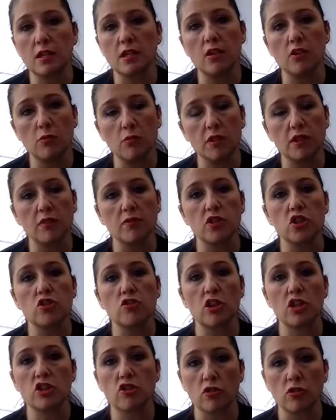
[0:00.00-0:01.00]
a little bit of
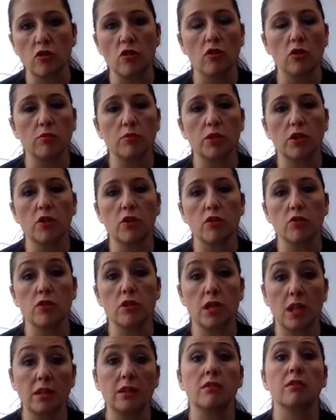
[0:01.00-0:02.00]
stretch or not, because
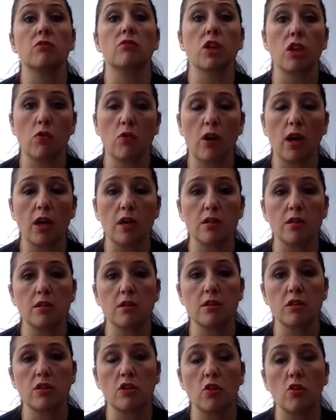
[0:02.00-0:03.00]
that requires,
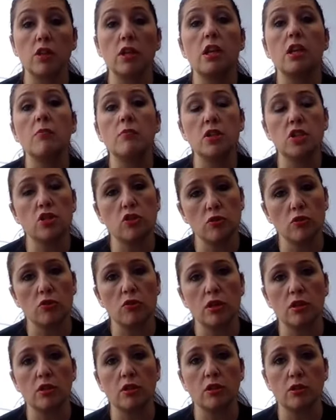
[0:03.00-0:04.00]
and limits you
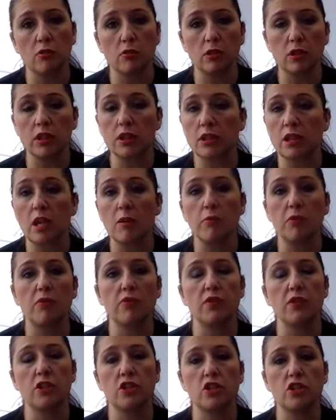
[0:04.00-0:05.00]
in the type of
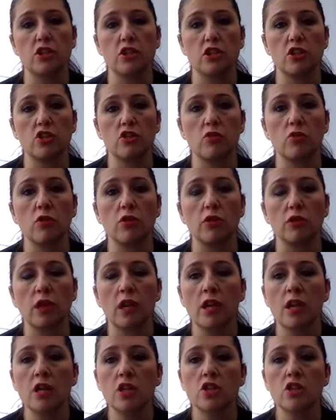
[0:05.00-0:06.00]
finishes that you want.
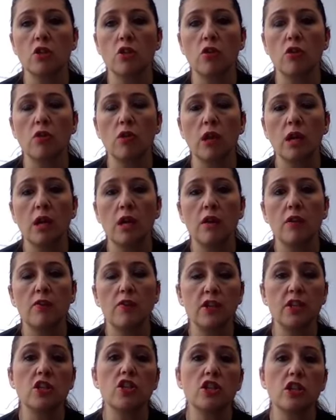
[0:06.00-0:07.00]
So
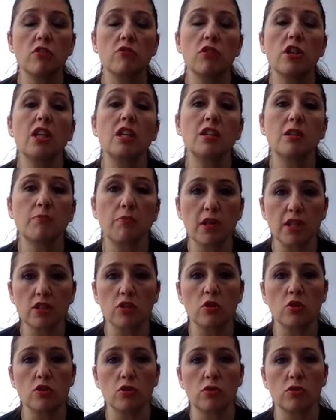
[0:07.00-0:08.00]
finishing really depends
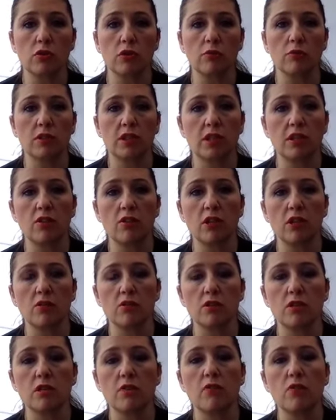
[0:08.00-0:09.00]
also on the
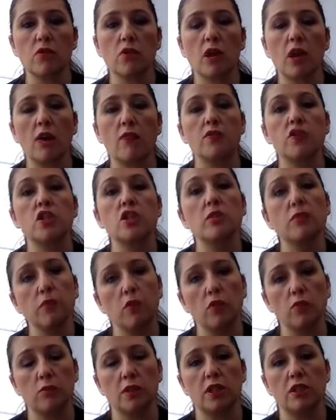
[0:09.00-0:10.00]
materials. If you have
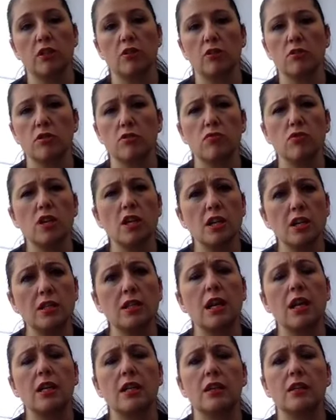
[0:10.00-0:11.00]
chiffon materials, really
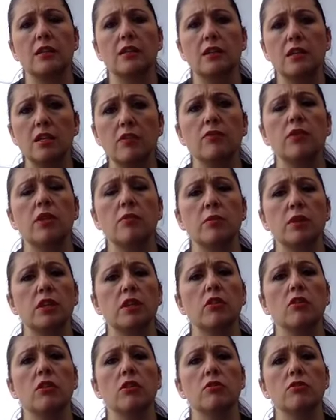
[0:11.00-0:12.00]
delicate evening
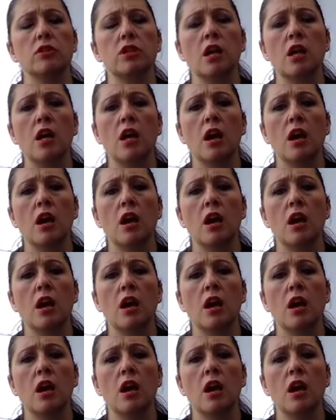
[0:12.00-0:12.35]
materials,